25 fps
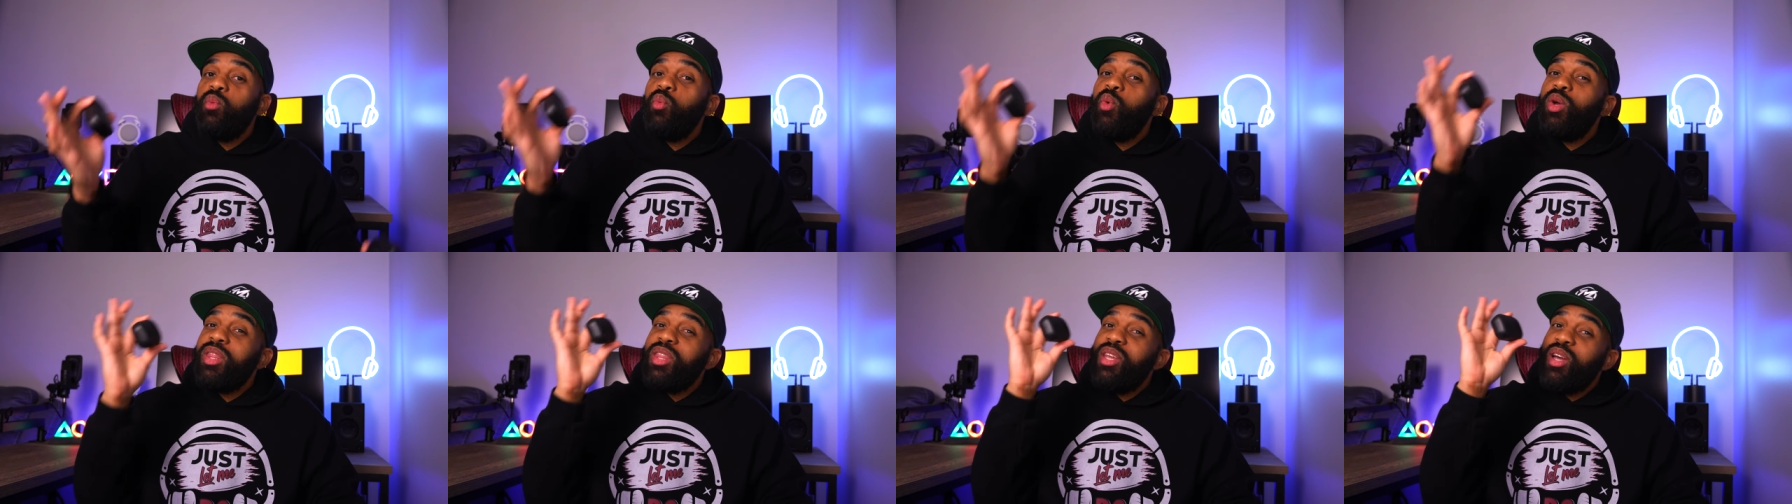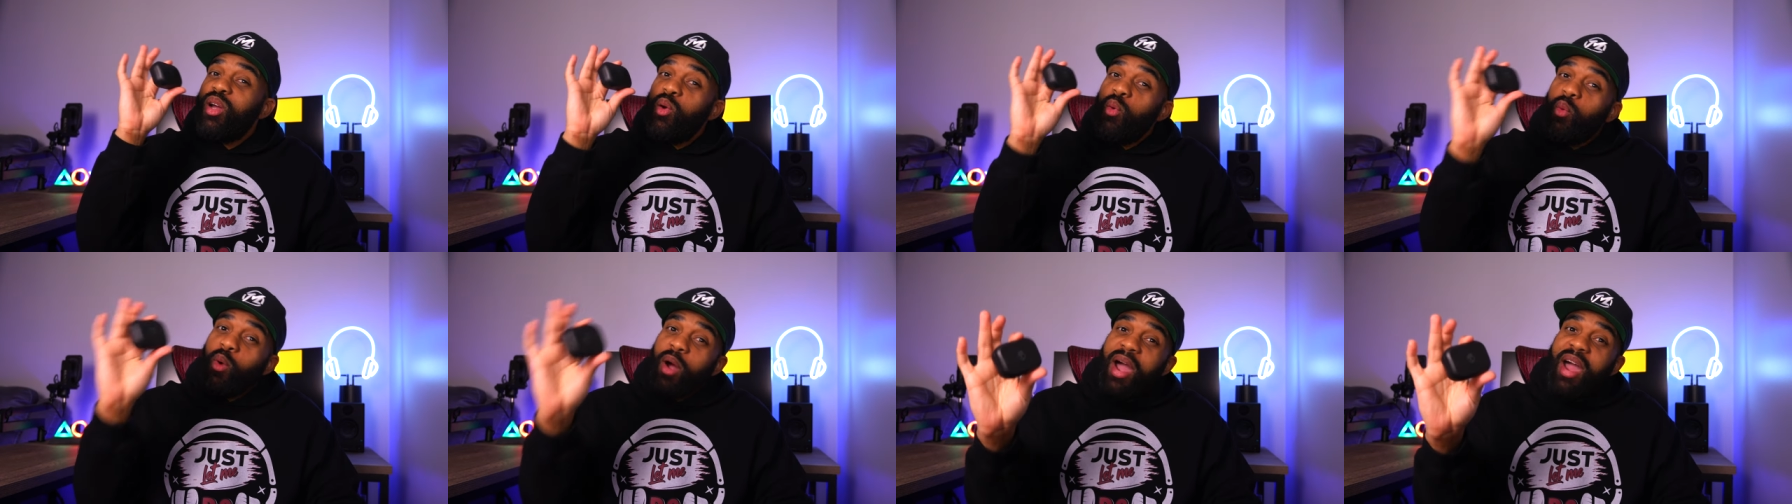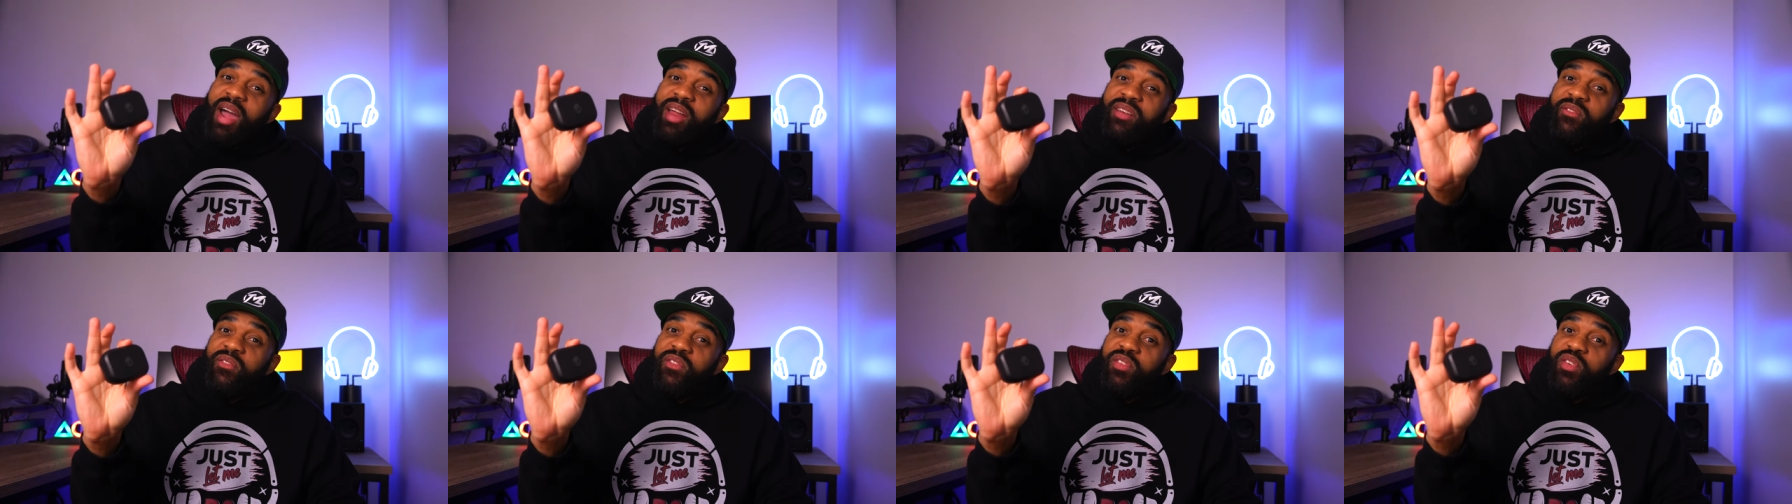with the
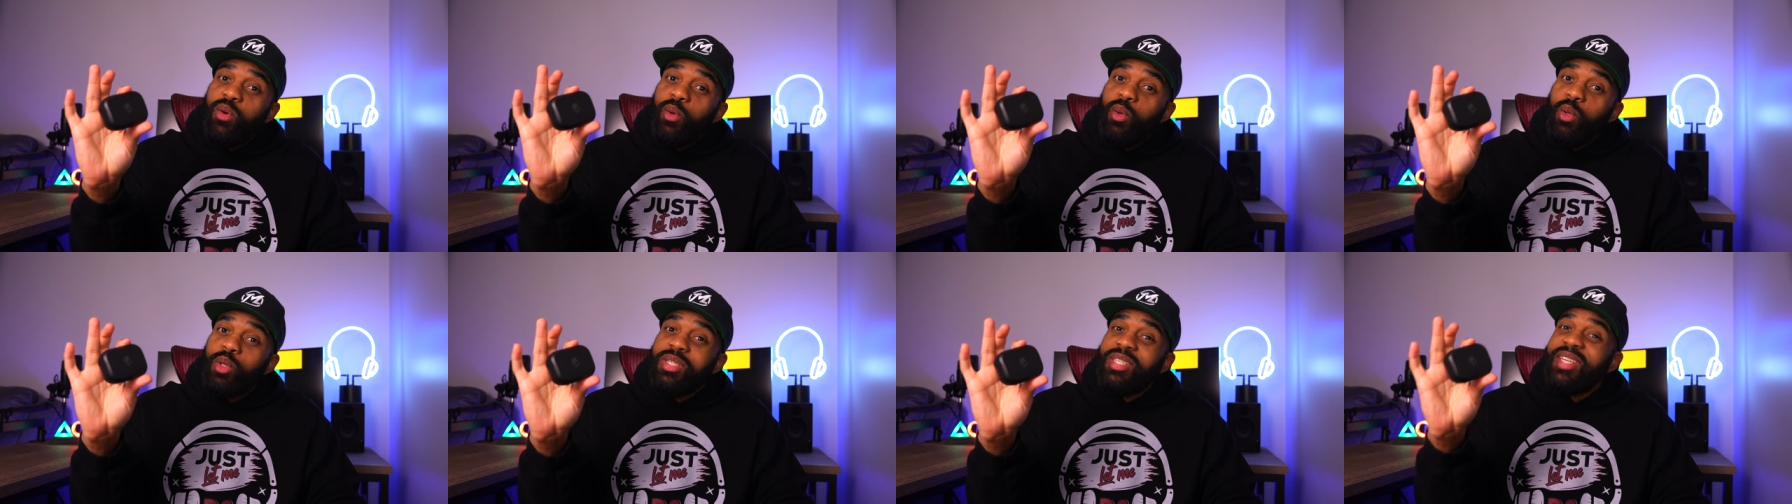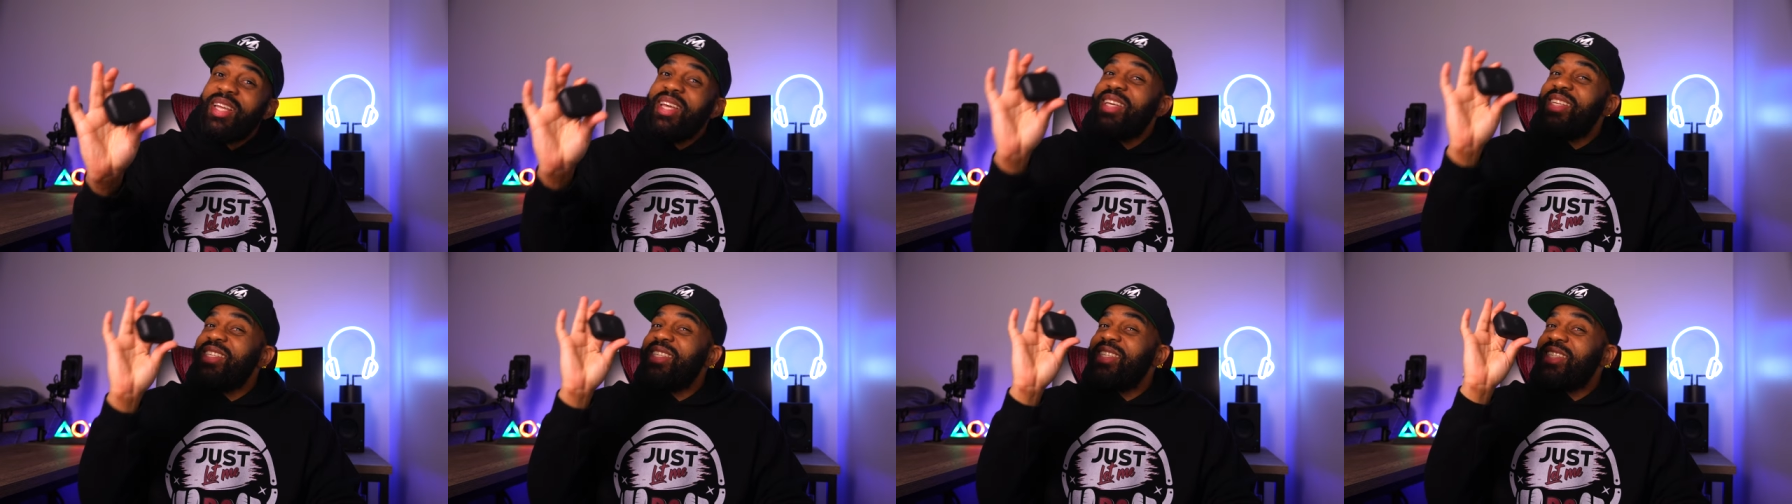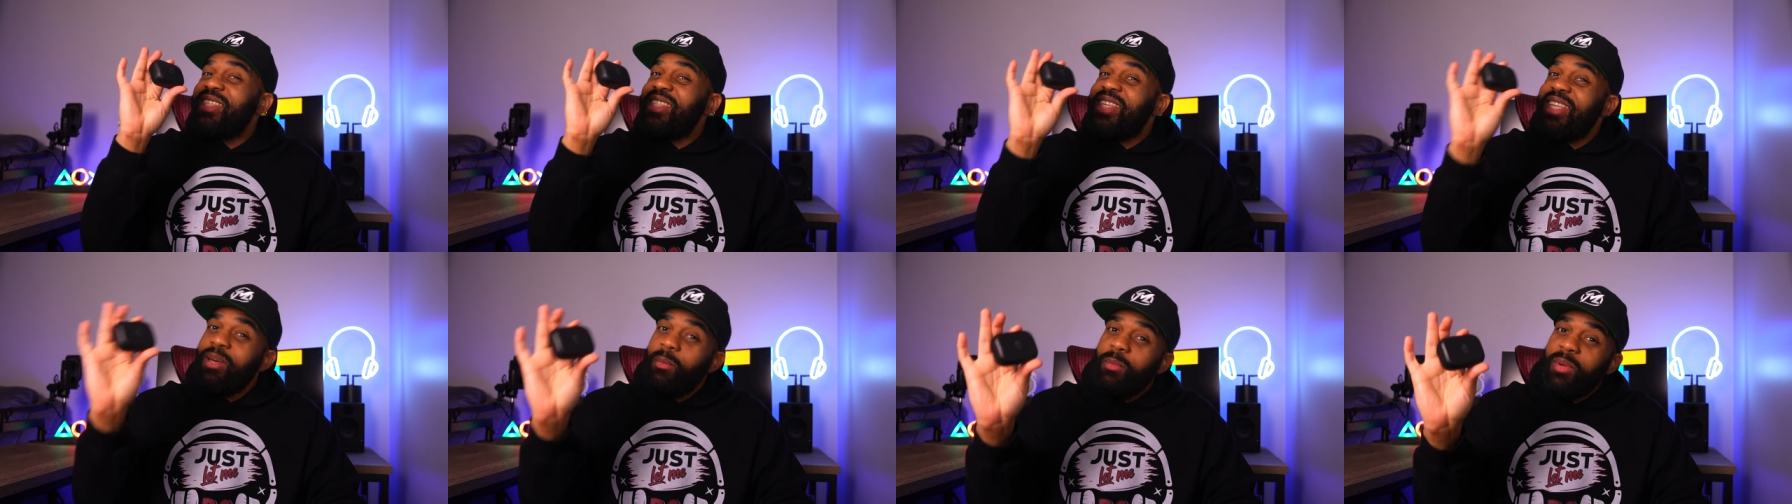Grind Fuels is
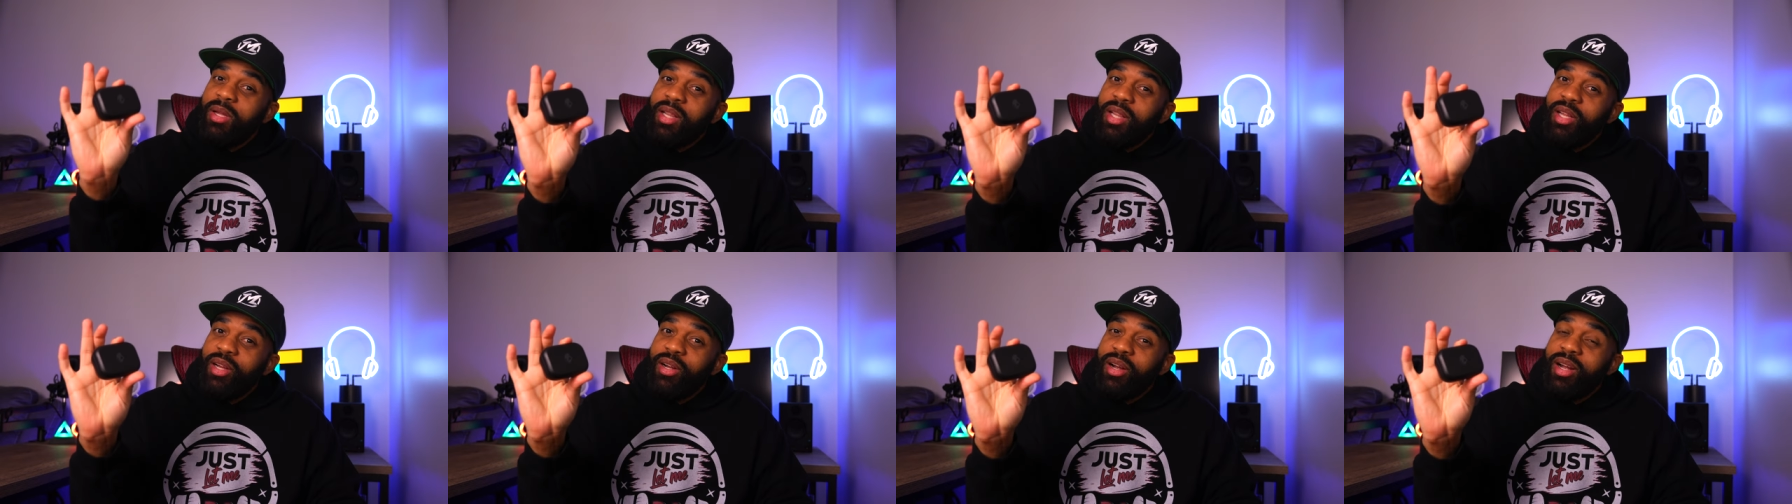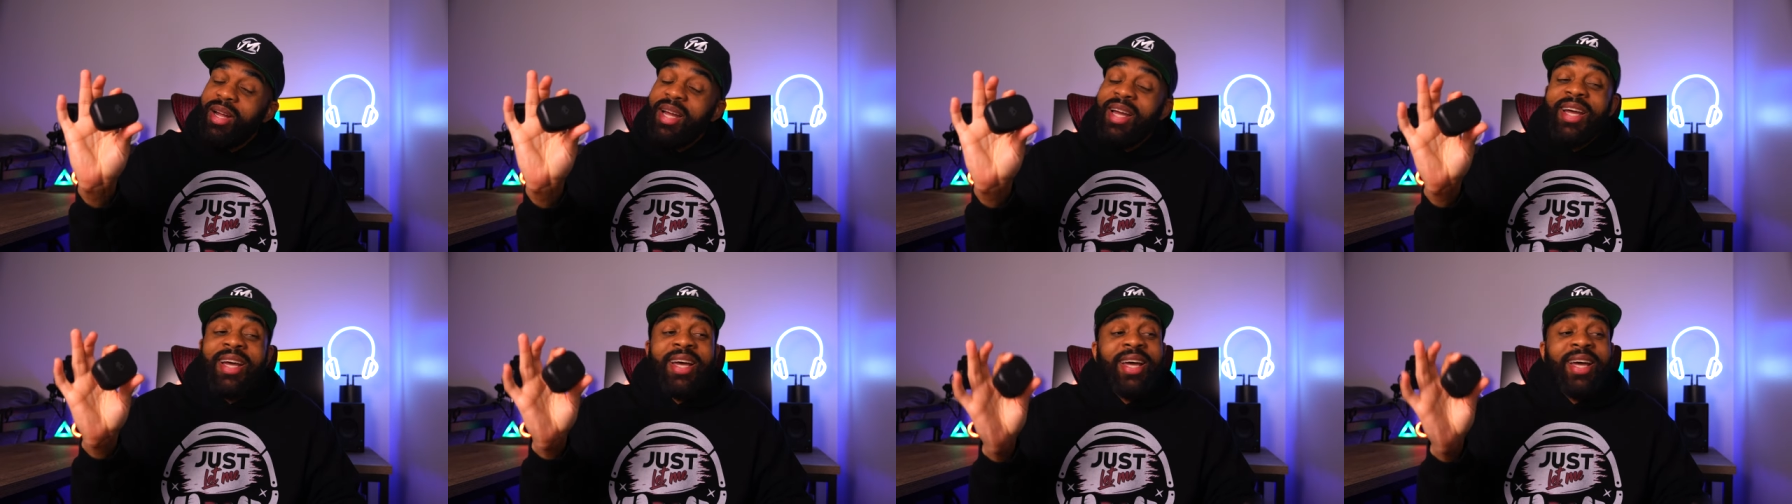similar,